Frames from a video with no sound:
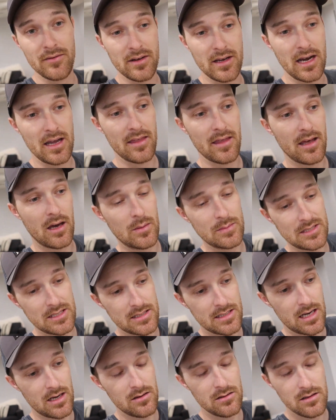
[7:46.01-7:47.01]
a guy that helps
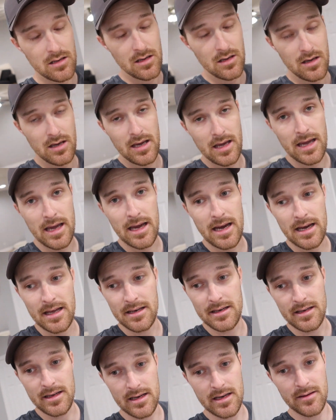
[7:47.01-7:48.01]
us out
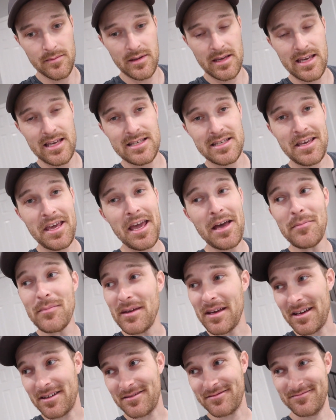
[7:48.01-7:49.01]
and um, he's
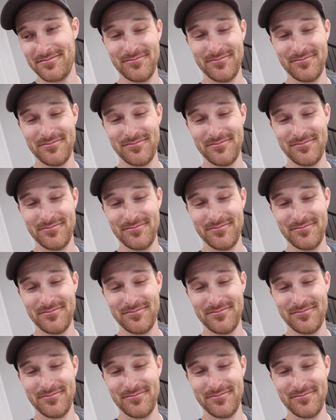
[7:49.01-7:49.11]
camping.